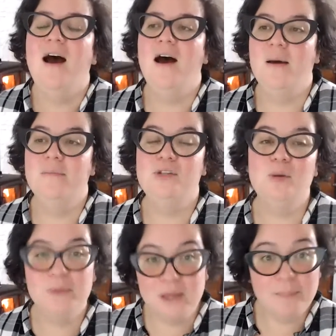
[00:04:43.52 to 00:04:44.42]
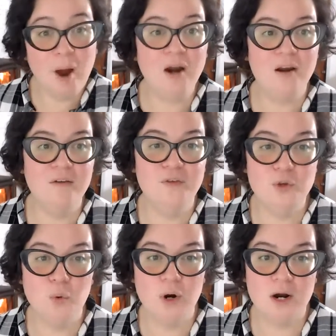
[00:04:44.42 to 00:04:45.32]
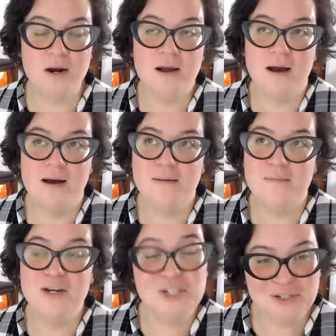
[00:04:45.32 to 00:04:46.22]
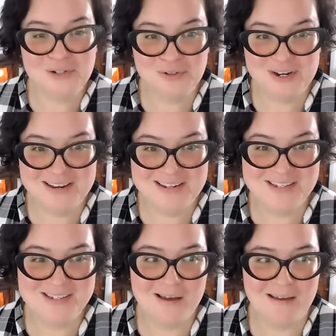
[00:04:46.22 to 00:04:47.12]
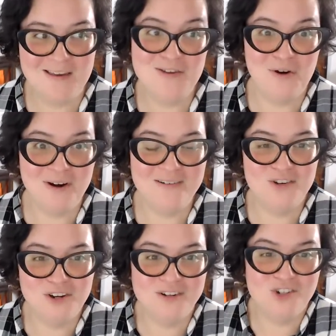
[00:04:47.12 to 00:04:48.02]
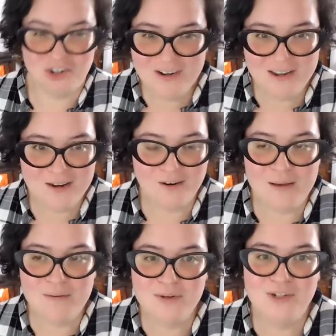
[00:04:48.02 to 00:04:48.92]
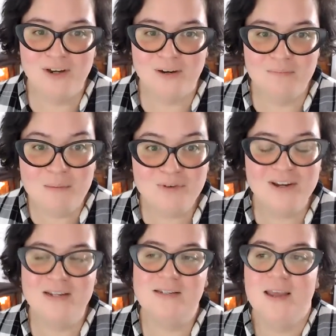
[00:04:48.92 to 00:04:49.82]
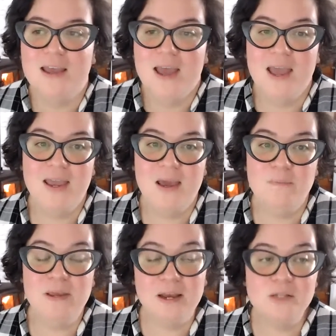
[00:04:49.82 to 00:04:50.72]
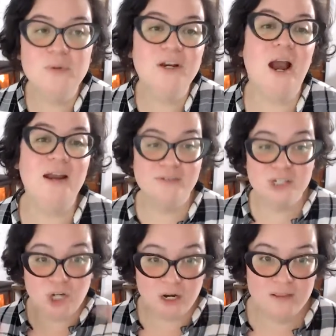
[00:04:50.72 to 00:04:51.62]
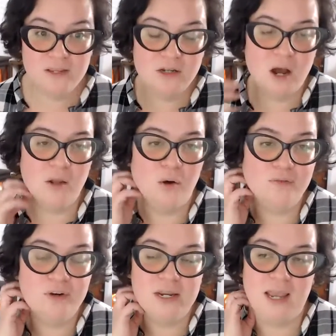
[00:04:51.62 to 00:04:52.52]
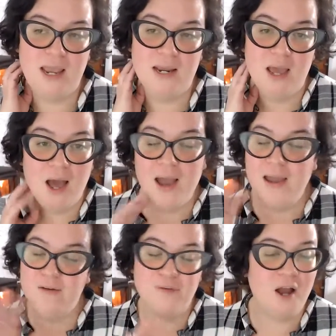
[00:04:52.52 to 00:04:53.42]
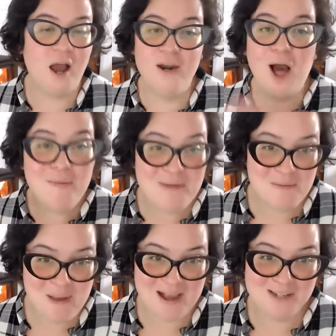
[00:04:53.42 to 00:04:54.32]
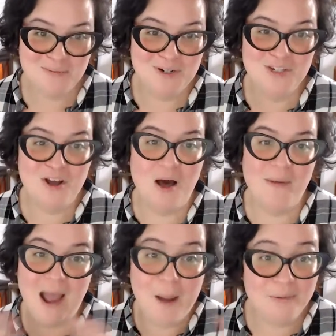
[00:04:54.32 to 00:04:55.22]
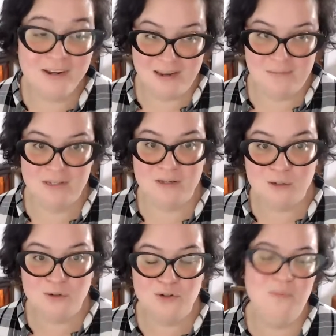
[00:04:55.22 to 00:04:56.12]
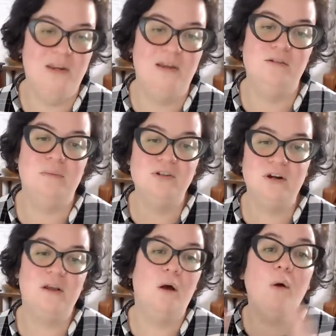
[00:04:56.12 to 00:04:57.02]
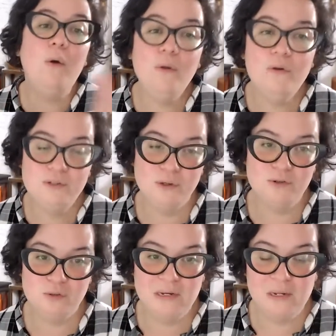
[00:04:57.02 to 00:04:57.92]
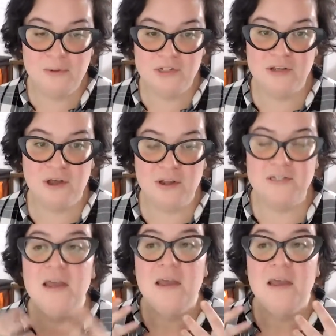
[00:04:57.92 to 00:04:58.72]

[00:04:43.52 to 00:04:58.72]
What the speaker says: to be a part of your children's and your journey, your memories. And because we are kind of starting this all over again, I have forgotten all my passwords to all my Apple and Amos social media. So I'm starting a whole new social media, which is called